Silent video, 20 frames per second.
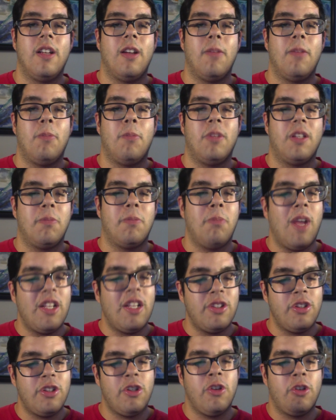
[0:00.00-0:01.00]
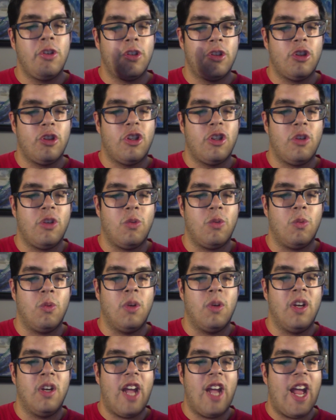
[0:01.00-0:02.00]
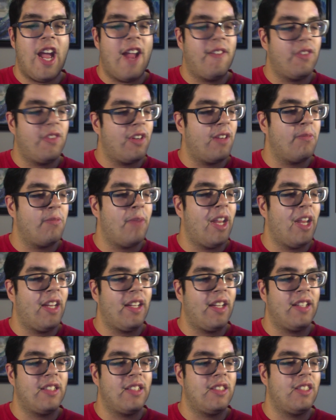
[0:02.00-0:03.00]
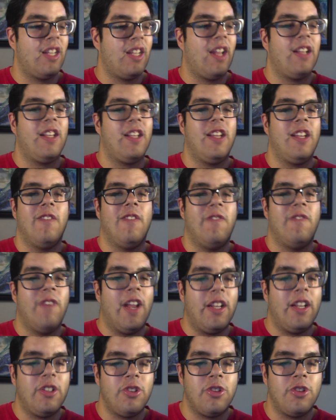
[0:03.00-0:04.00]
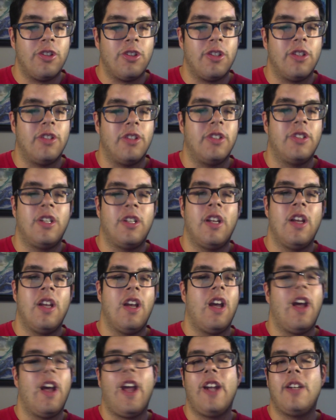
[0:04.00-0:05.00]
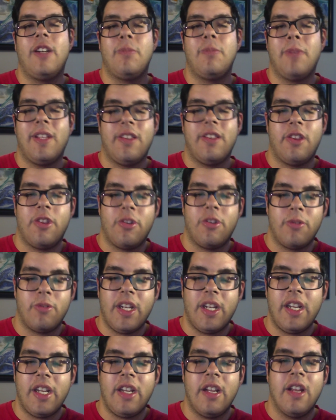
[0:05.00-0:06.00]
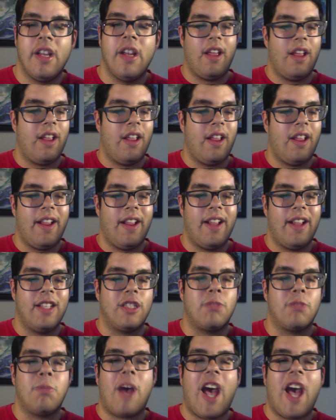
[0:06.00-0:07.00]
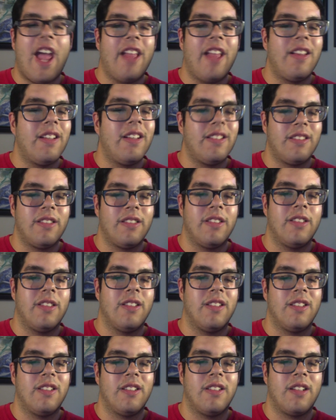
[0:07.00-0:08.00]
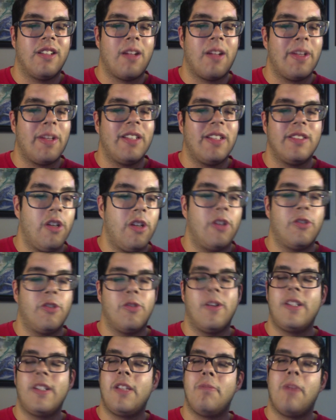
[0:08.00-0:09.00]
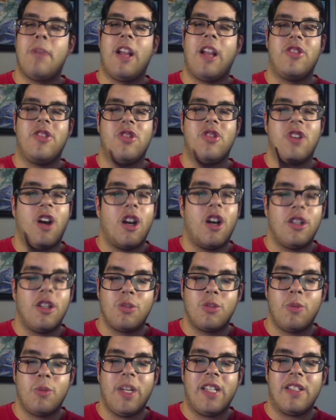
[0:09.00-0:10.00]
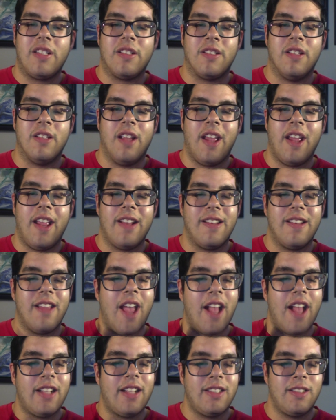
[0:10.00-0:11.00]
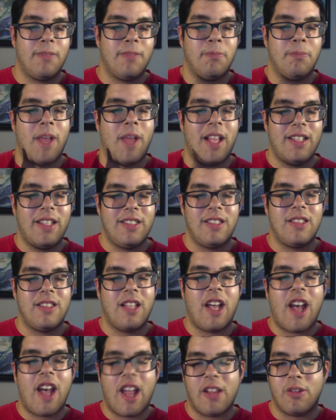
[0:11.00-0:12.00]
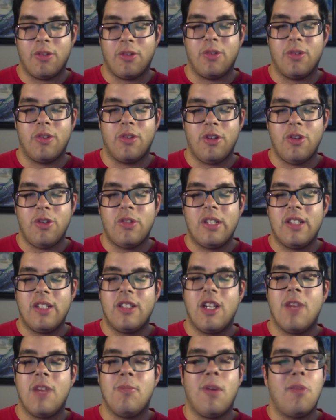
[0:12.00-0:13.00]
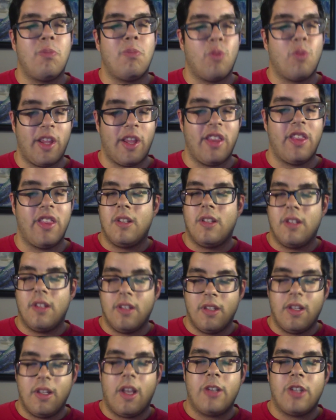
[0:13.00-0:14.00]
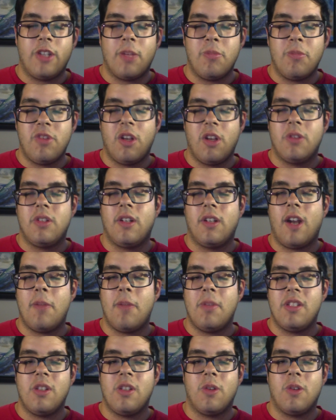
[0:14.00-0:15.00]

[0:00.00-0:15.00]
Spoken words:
But the best you could do after making, say, The Avengers, Iron Man 3, is pilot. I mean, directed by Joss Whedon, and that's the best title you can come up with. Some shows their episode